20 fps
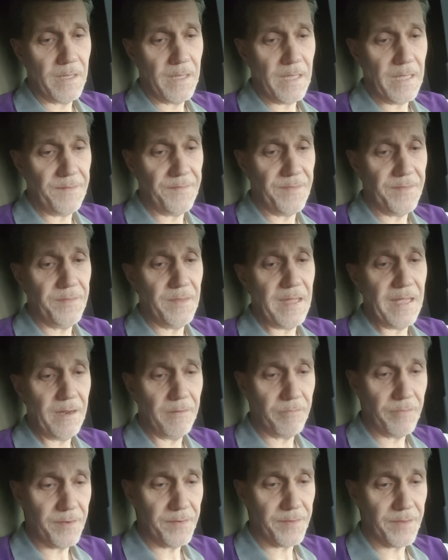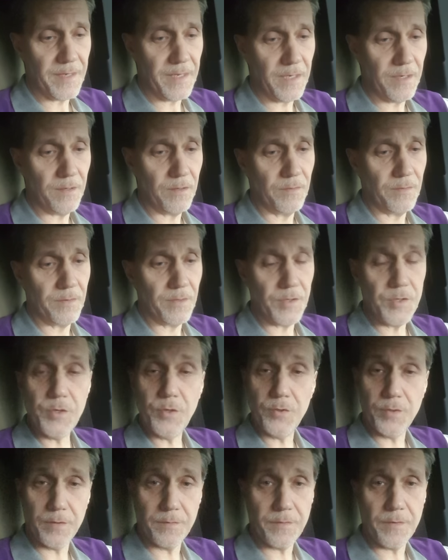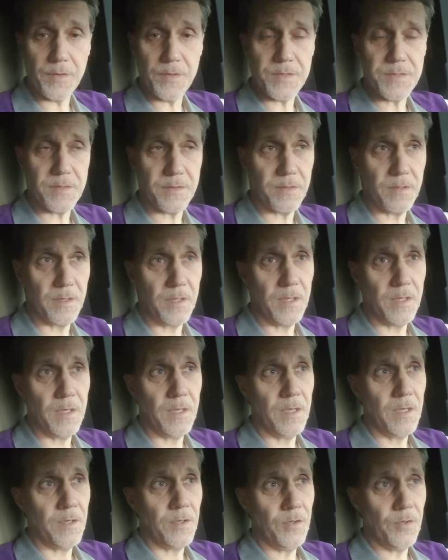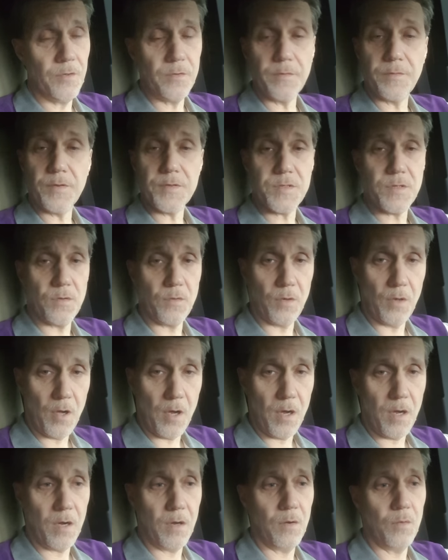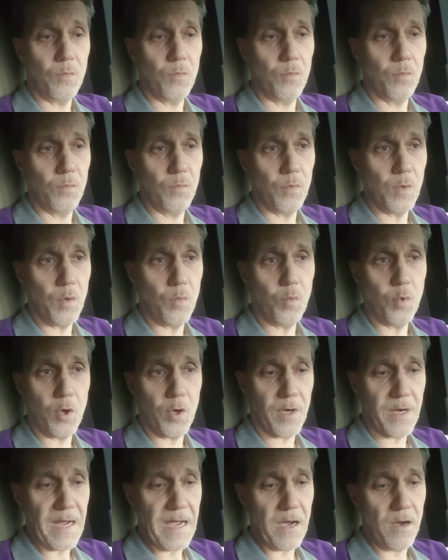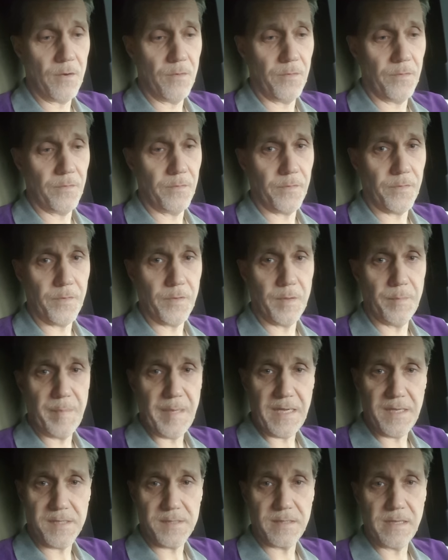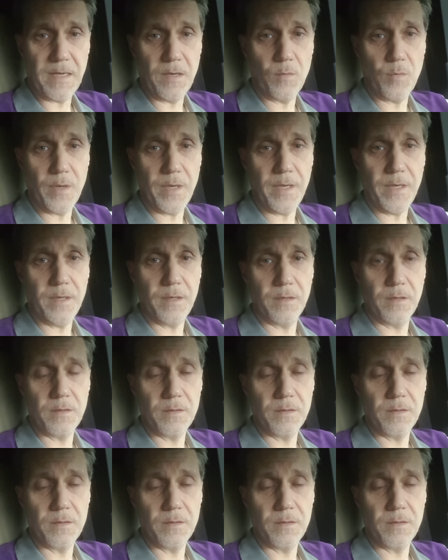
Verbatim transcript: And everything the universe universal law will work out for the best that way.